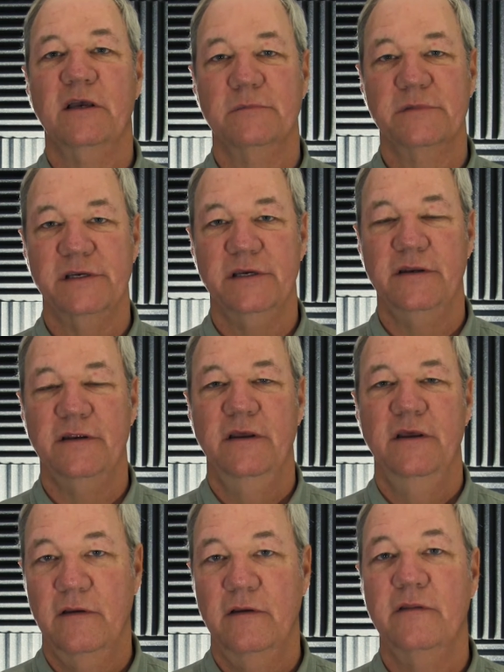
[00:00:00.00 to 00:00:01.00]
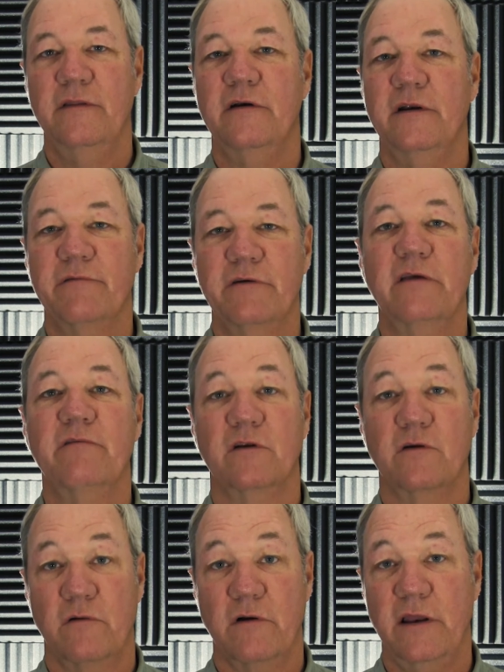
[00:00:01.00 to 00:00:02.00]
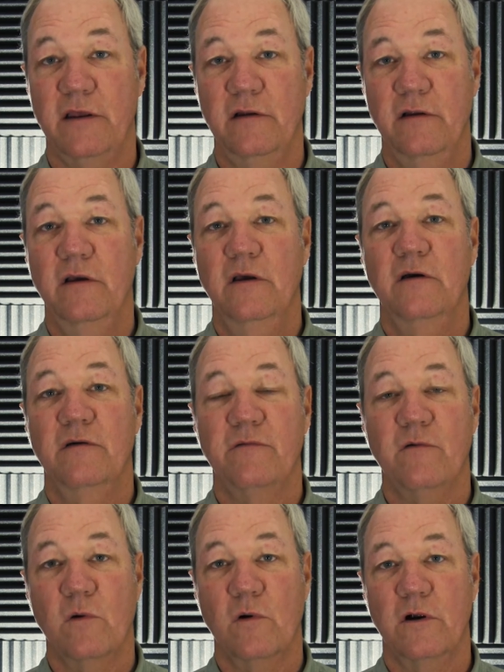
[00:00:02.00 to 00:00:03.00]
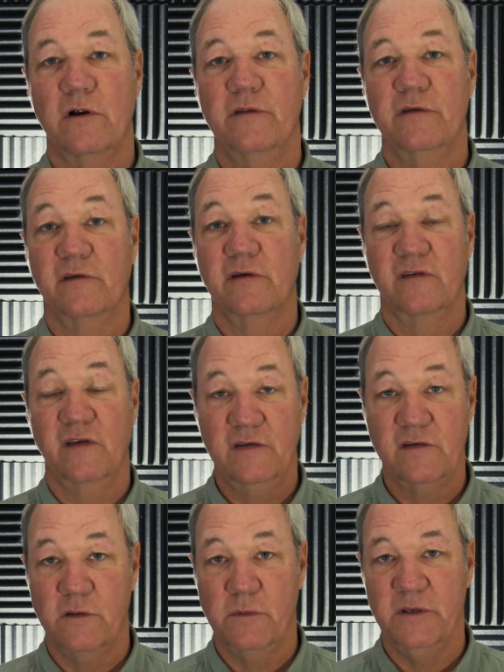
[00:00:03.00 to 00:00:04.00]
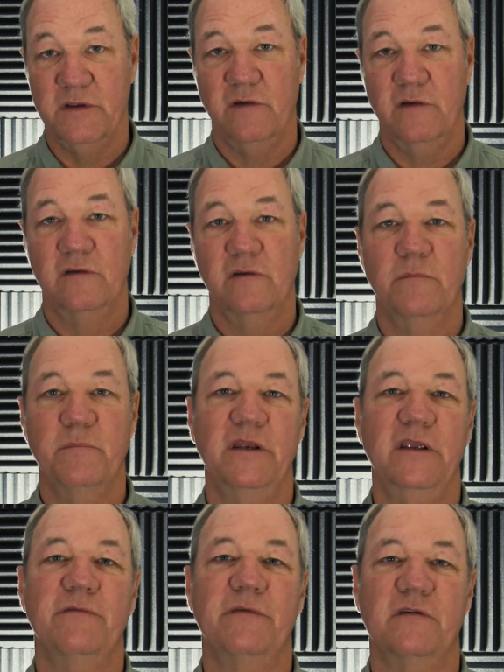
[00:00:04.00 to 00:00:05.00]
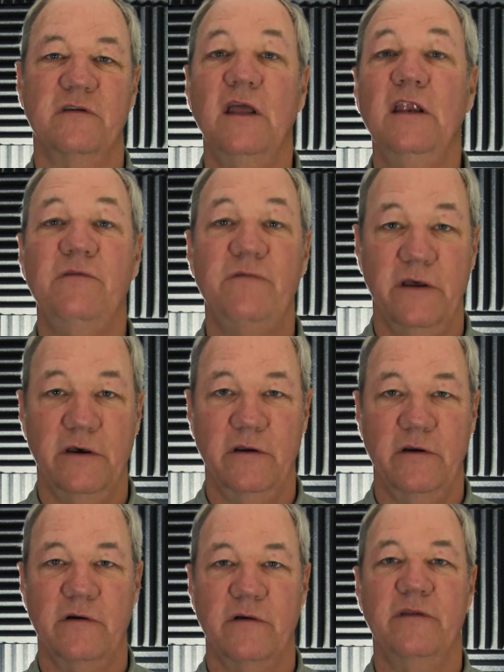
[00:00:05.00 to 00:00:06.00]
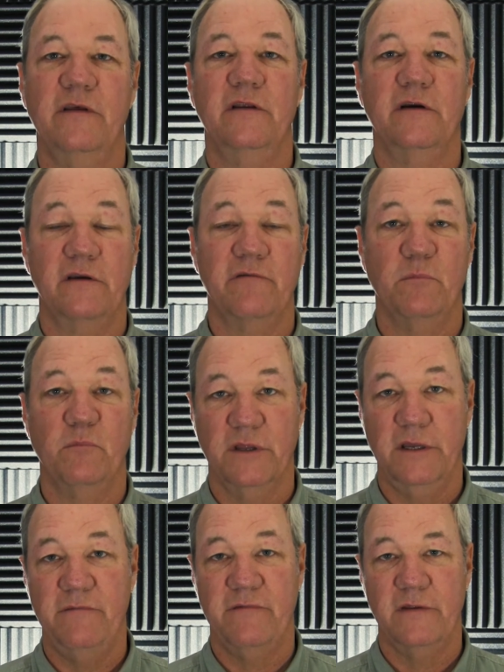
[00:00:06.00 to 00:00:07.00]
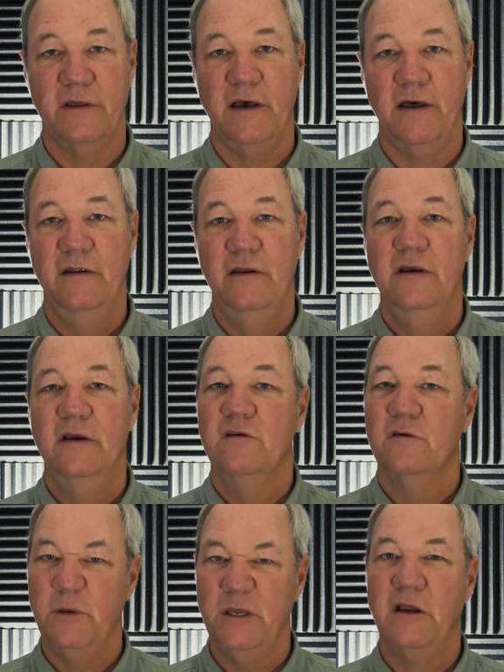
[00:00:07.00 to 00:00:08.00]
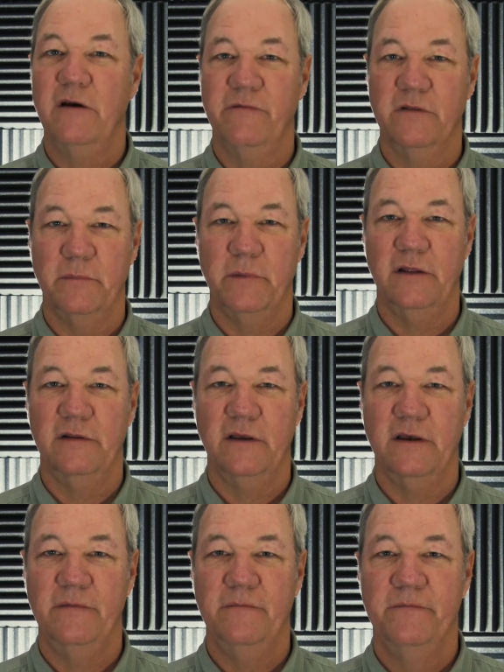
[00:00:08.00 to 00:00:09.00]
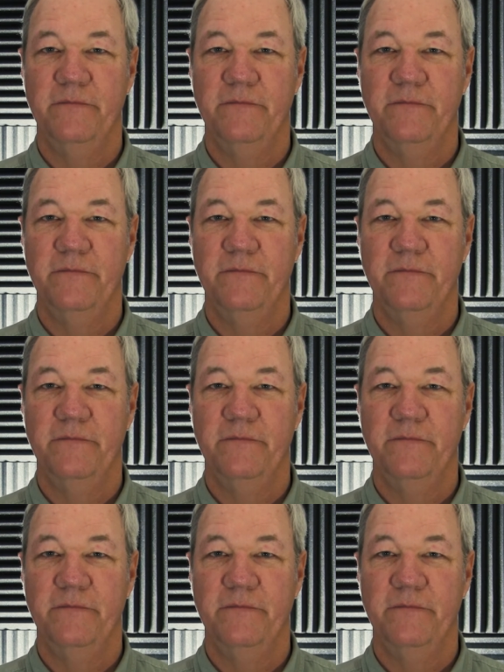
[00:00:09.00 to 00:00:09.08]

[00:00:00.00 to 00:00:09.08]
comes in, they're never given credit for the success of the business, but if there's any failure, then they're given blame for that. So be careful about that.